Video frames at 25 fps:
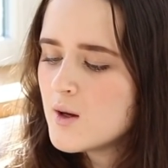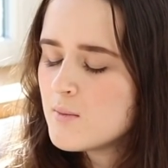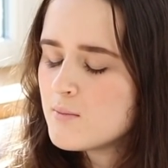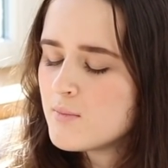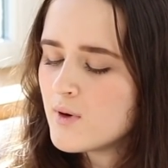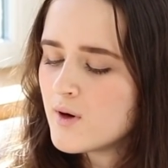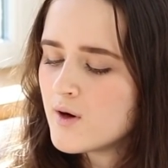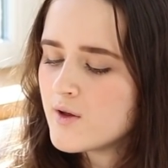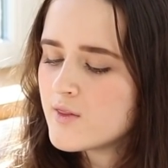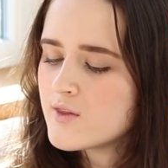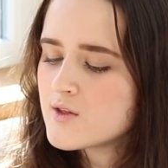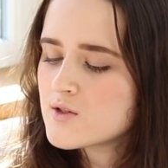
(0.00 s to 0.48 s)

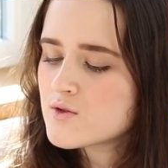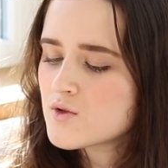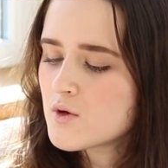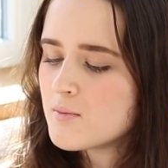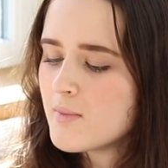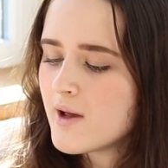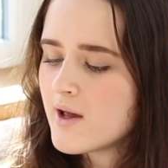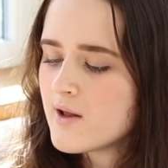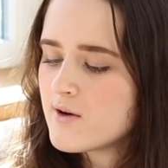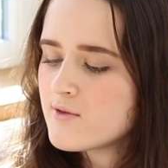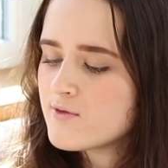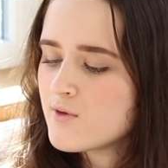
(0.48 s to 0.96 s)
but others
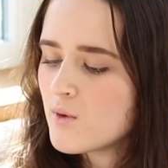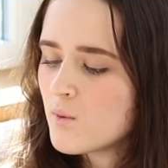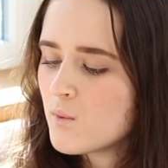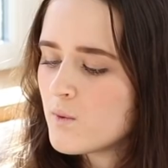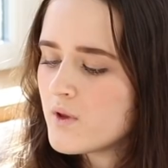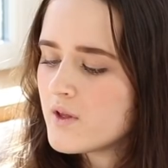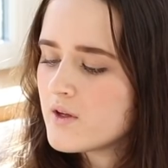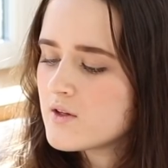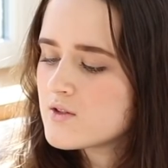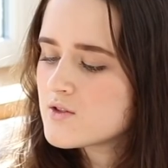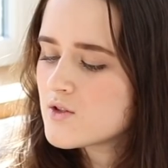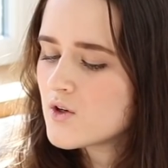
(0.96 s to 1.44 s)
remain for
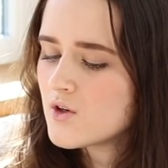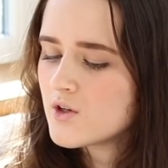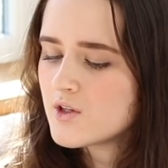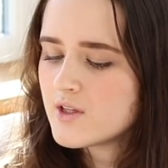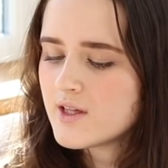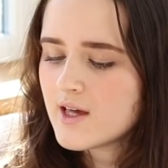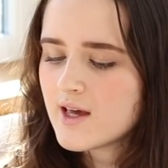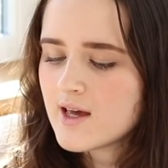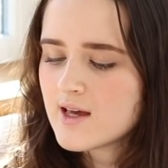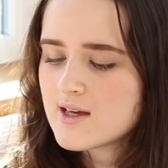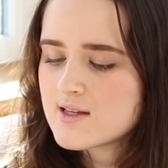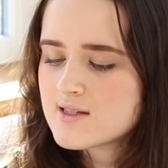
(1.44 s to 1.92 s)
weeks or
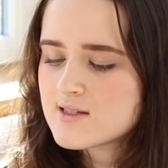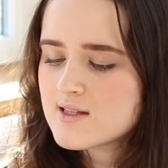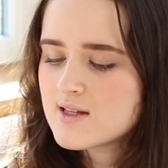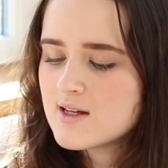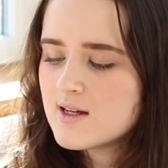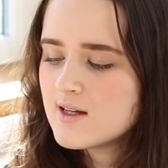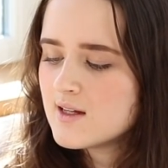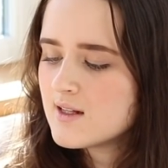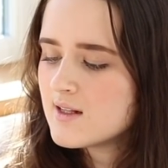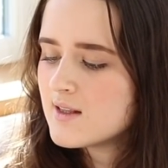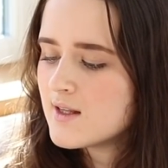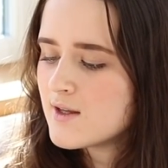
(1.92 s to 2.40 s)
years,
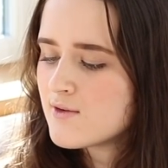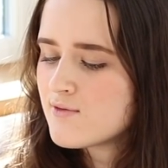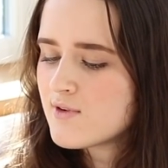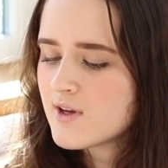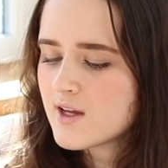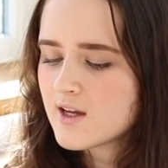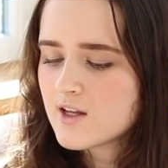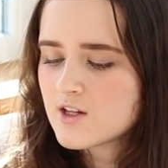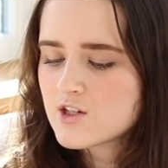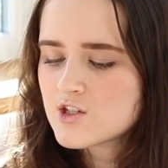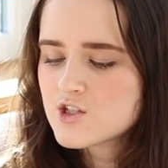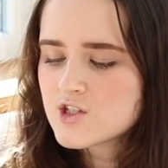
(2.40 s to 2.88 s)

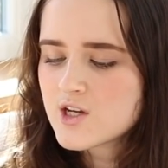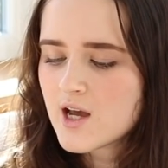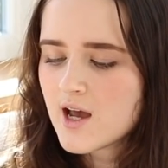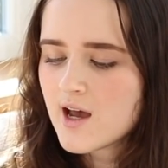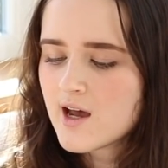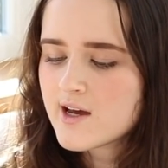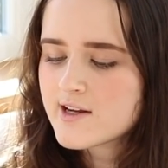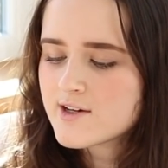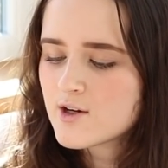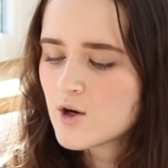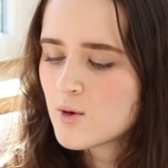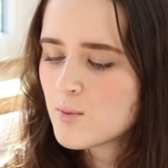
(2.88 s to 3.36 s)
living in
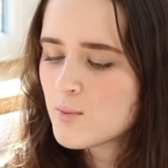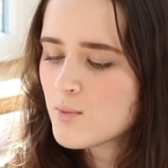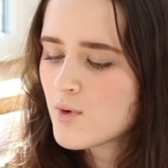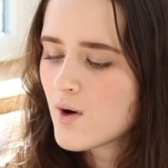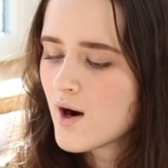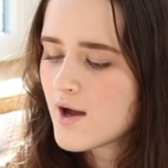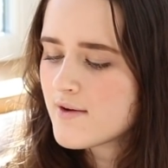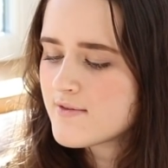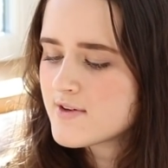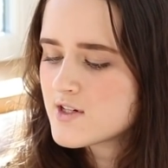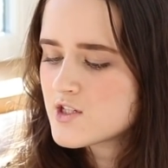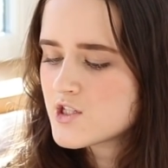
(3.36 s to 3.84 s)
shared or
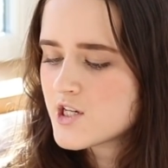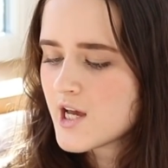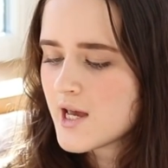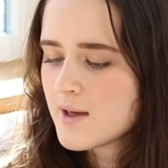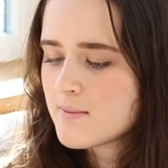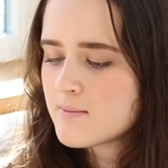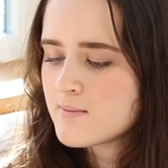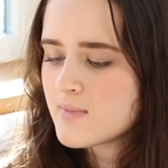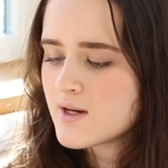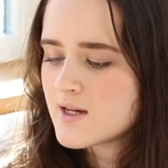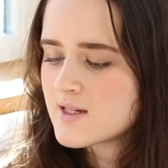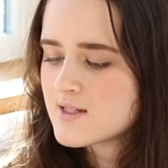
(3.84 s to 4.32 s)
private
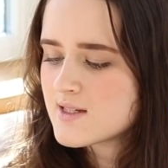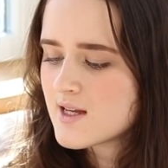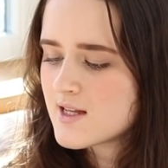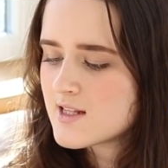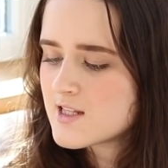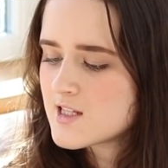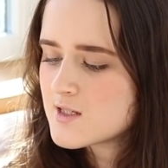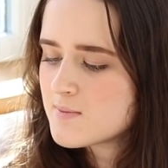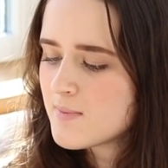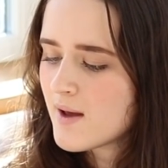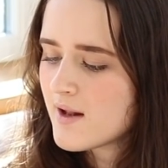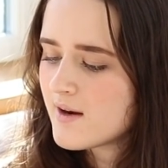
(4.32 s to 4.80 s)
chambers
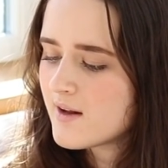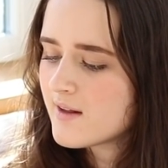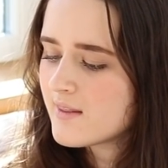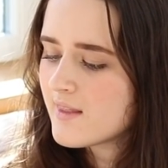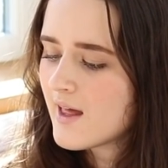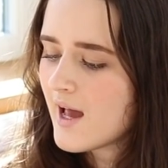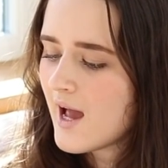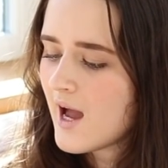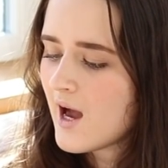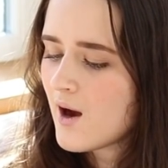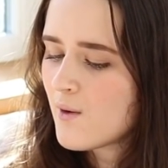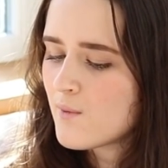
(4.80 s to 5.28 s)
and spending
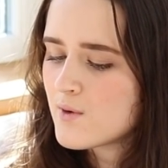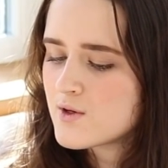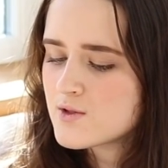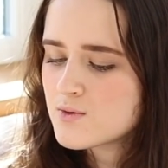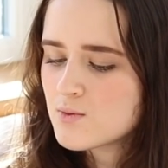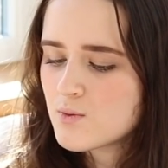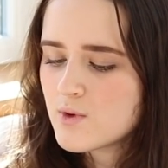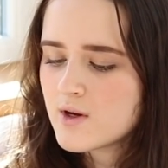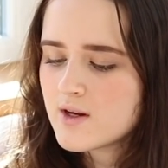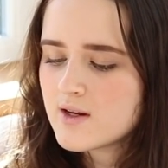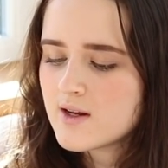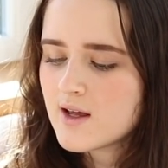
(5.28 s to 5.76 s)
their
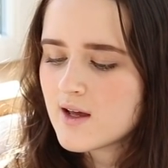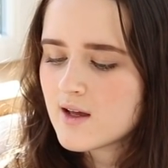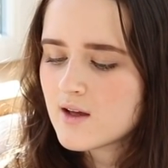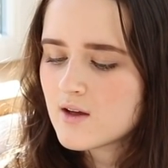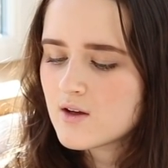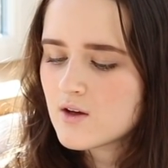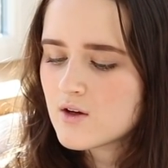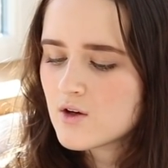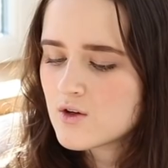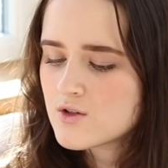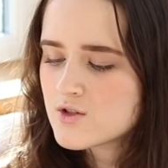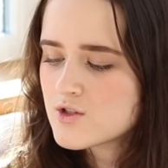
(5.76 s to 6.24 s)
hours reading
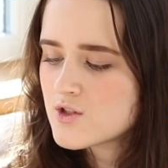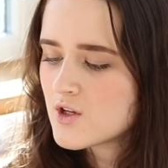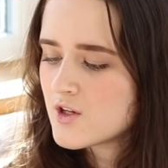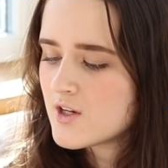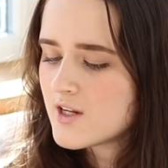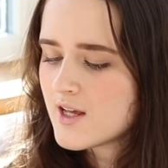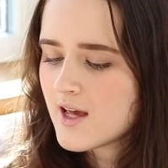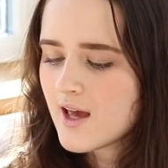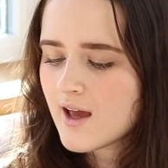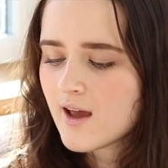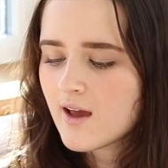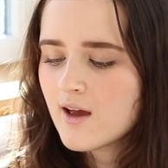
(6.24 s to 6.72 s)
or
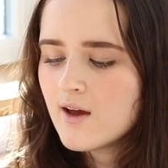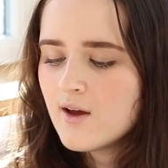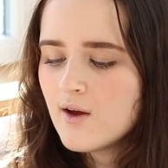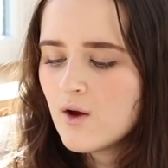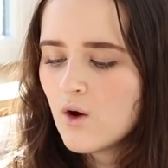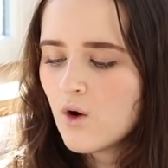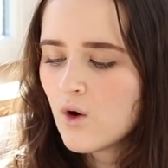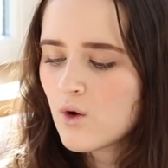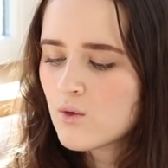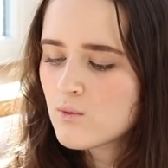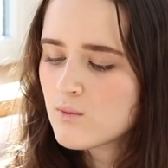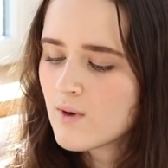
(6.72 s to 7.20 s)
studying
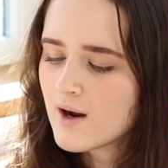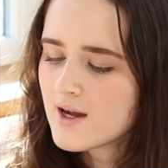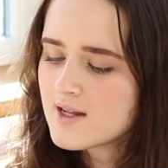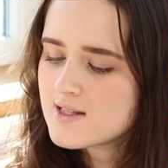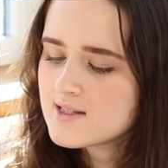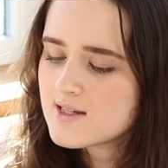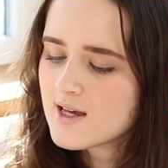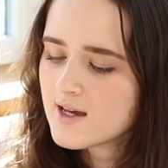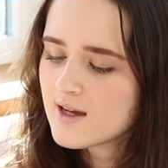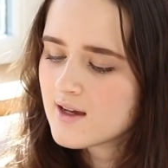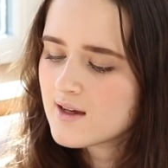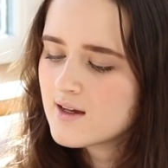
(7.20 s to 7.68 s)
or
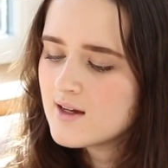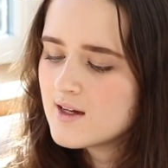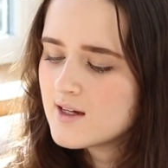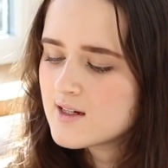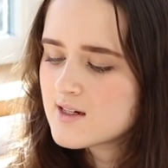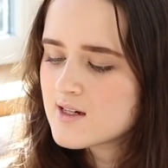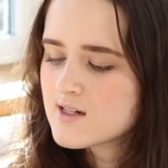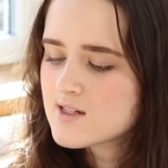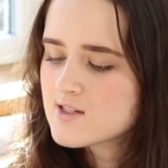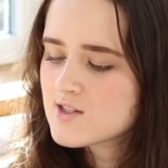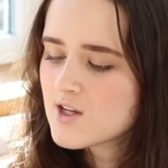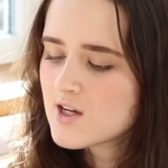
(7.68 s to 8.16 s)
writing,
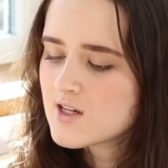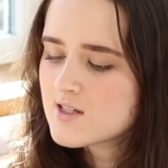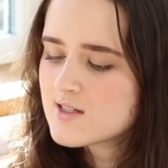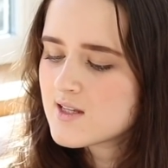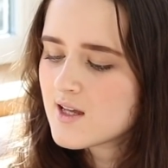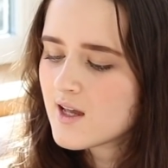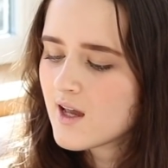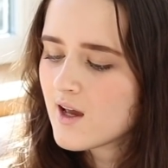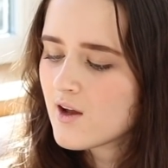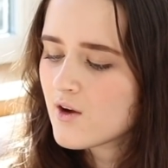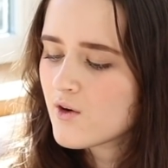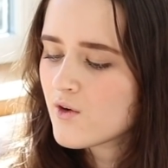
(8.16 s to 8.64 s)

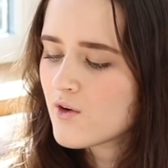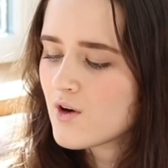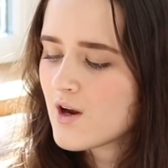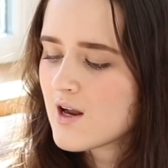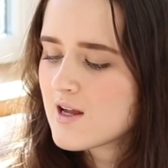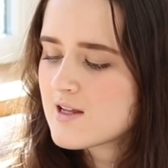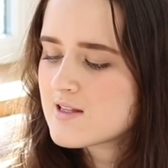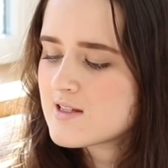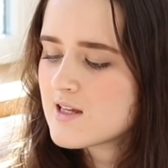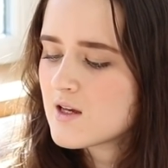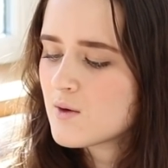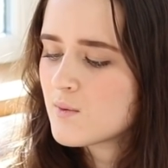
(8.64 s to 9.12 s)
discussing and
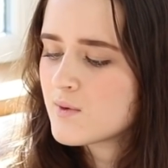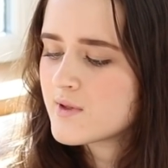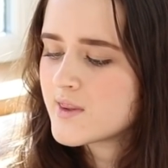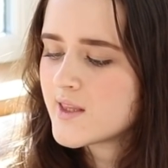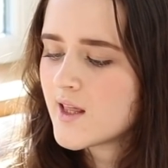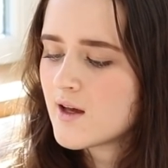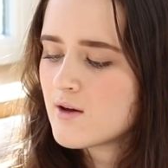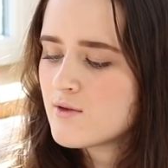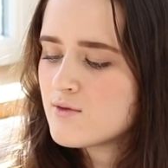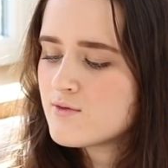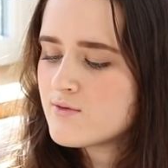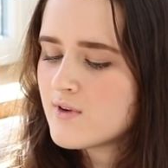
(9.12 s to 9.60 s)
creating with
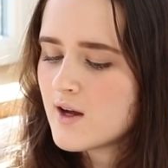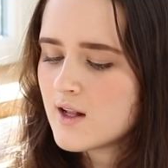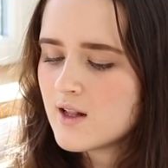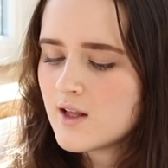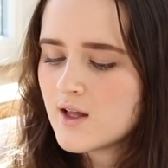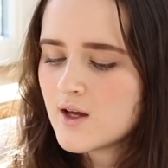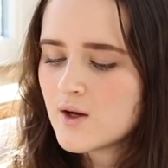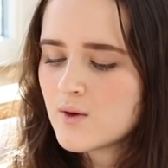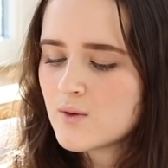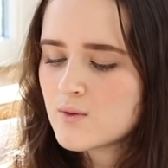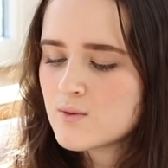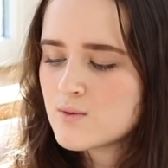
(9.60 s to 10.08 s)
their
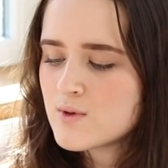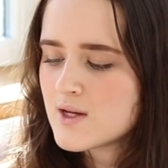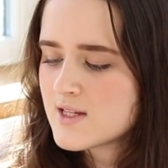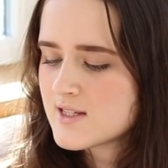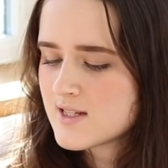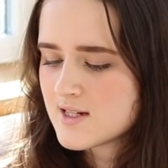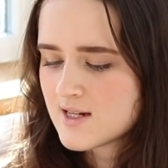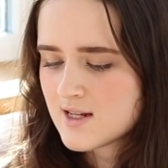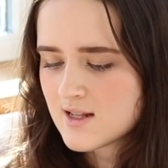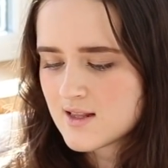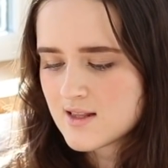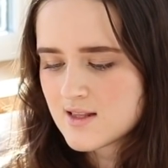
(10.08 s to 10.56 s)
fellow
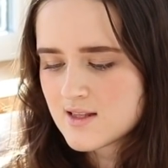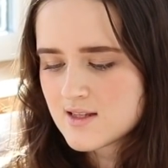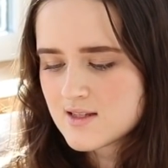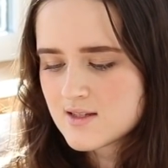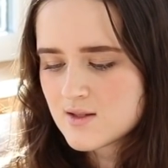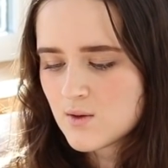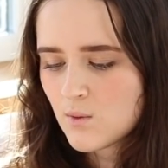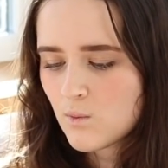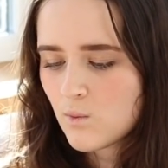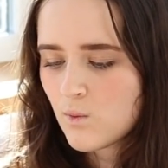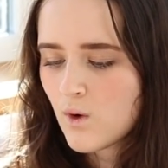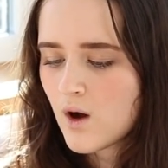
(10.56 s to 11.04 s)

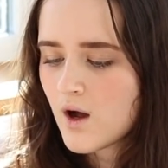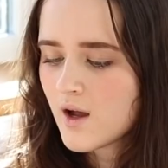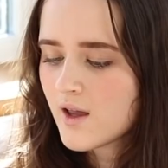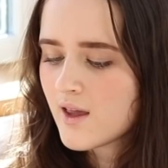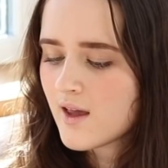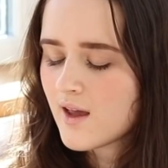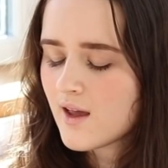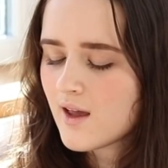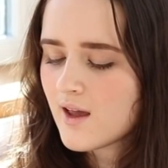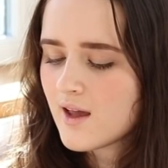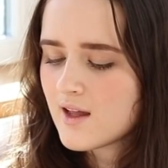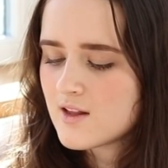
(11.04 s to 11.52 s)
residents,
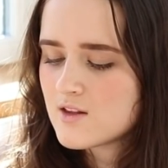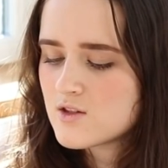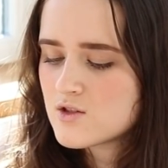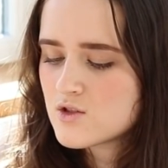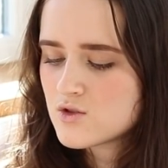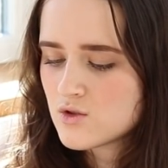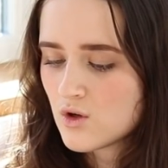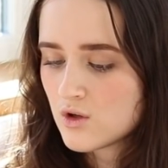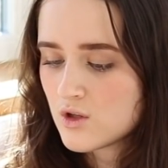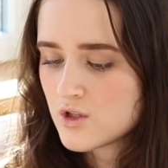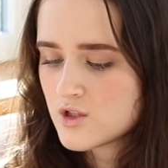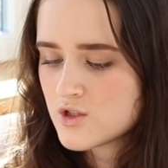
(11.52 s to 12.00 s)
working in
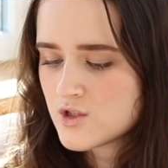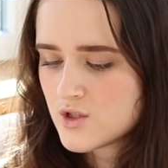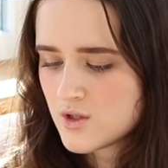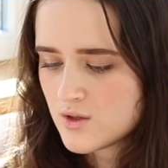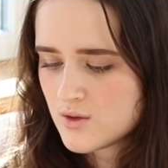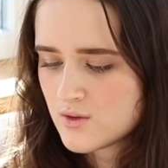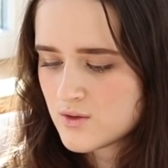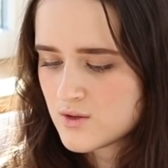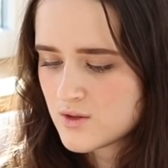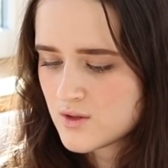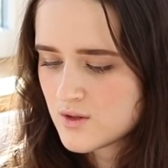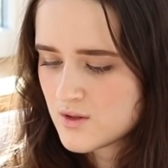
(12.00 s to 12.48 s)

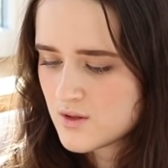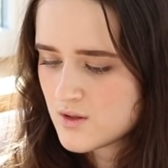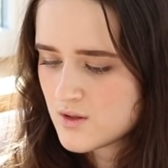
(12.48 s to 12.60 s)
solitude."